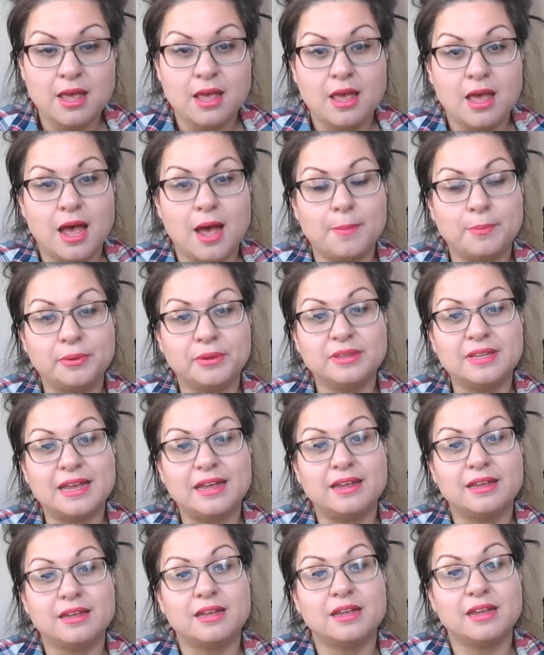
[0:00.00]
I'll put that
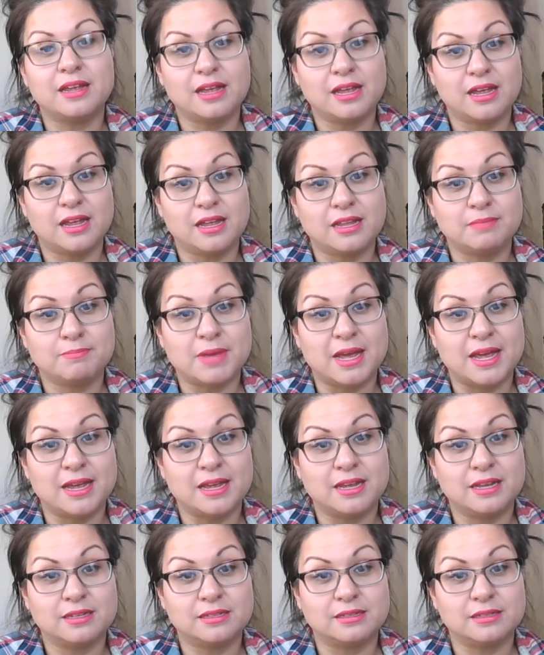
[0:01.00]
in
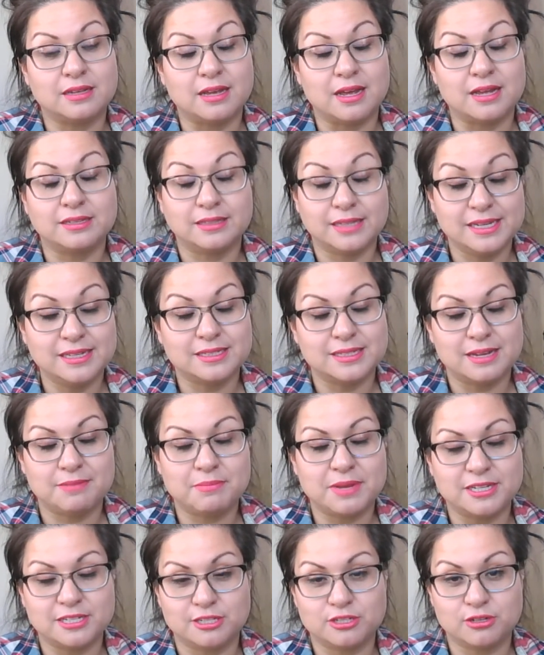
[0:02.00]
my linked in
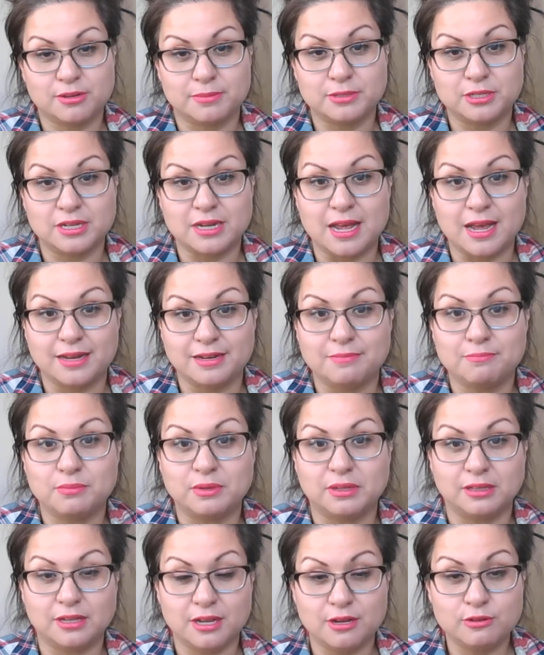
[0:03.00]
my description item
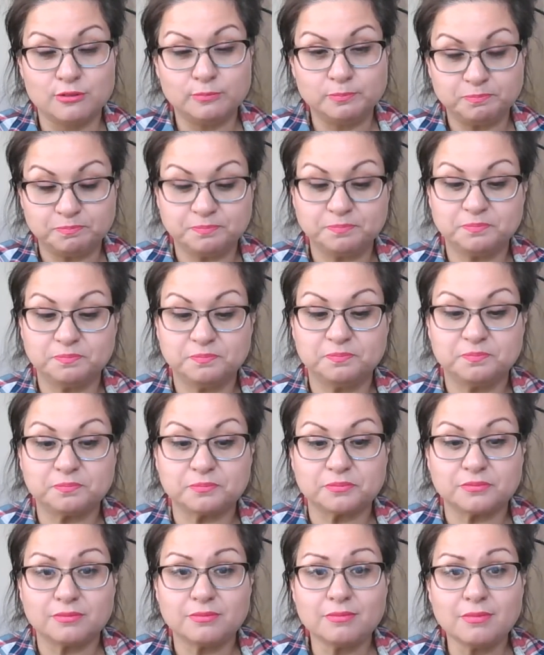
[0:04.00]
below.
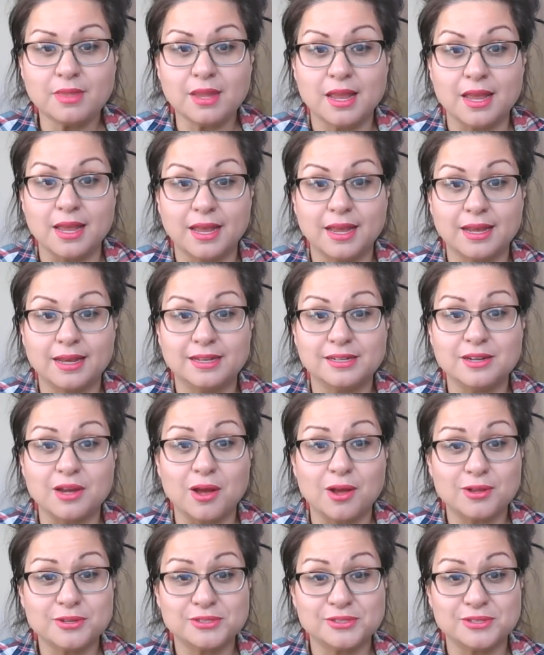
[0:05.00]
And
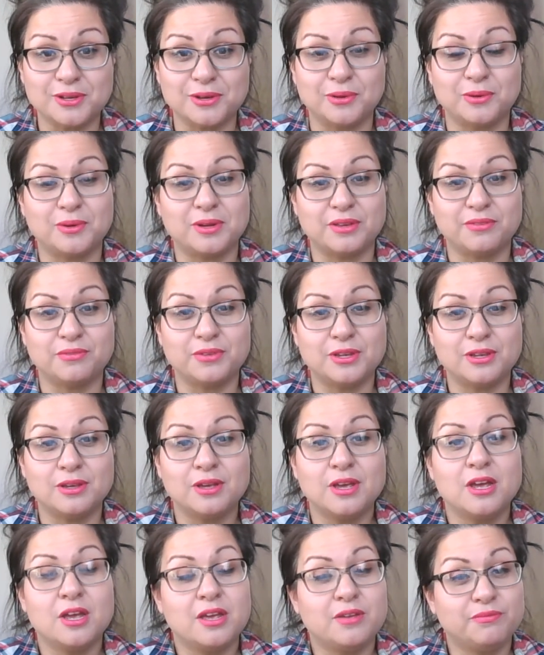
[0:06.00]
also,
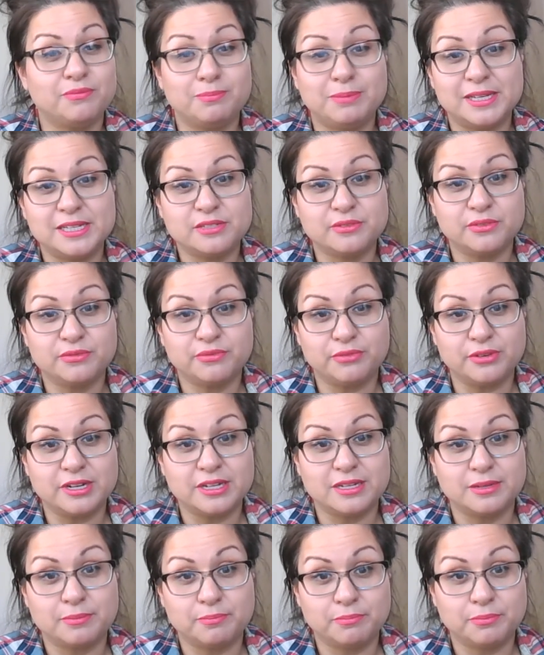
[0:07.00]
please feel free
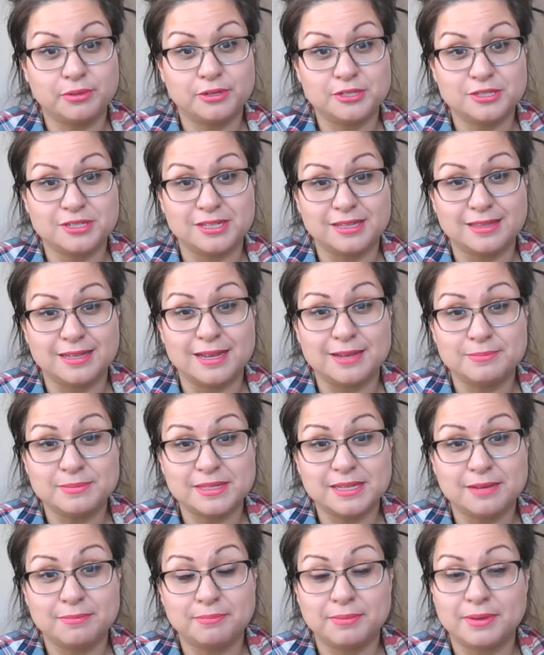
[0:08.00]
to push the thumbs
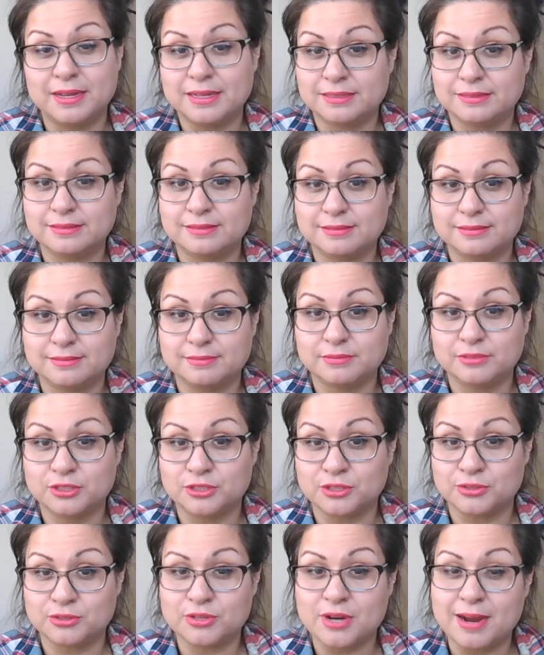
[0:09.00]
up button,
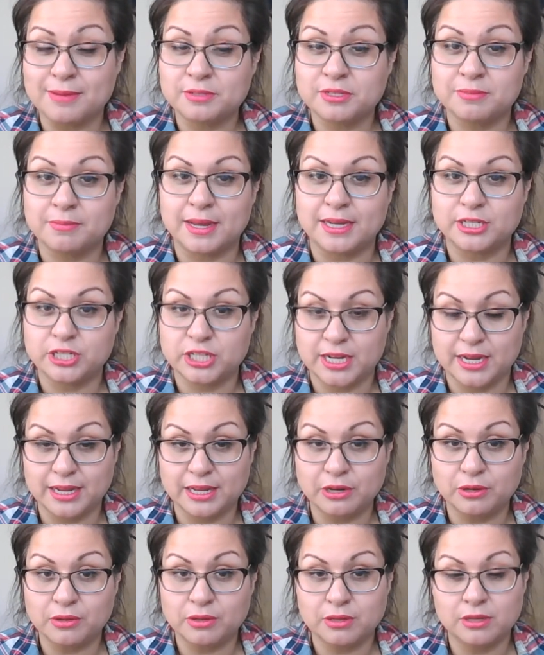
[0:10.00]
subscribe to my
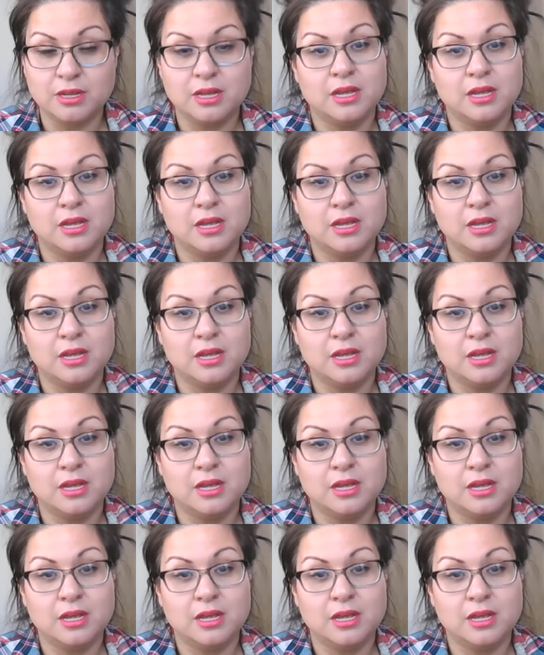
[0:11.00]
channel.